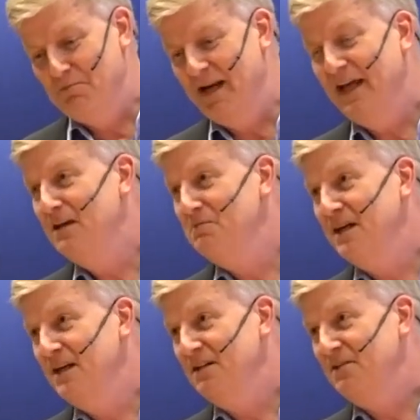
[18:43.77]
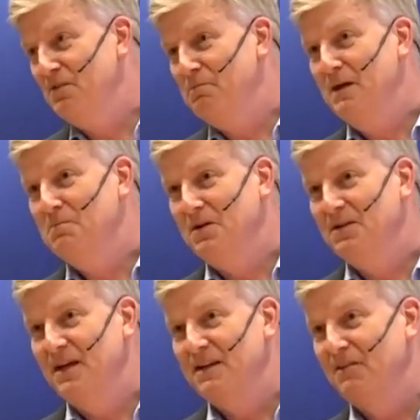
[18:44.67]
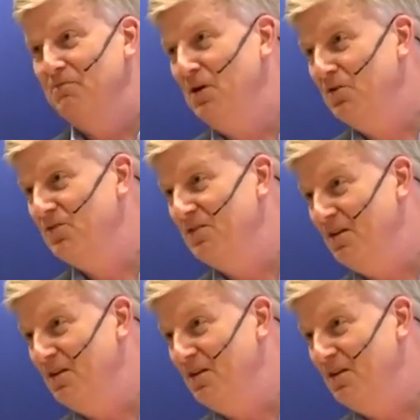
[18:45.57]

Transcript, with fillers: blaming the people that have most